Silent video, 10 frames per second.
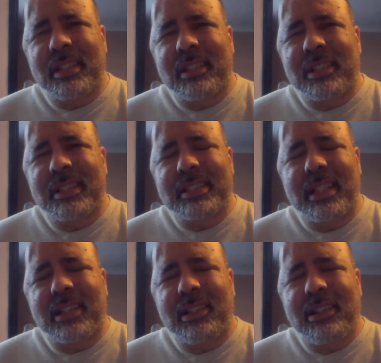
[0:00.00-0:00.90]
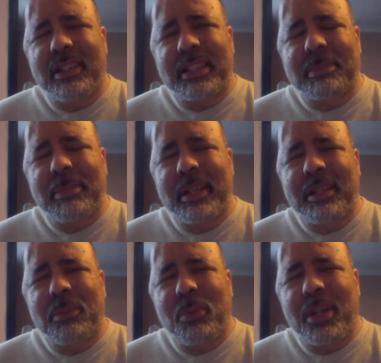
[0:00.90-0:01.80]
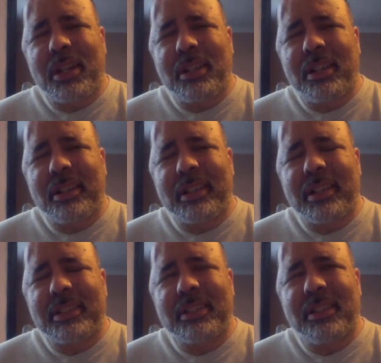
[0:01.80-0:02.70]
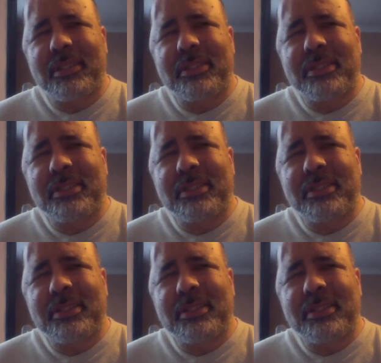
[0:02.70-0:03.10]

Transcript: I guess I can't explain why I like their stuff.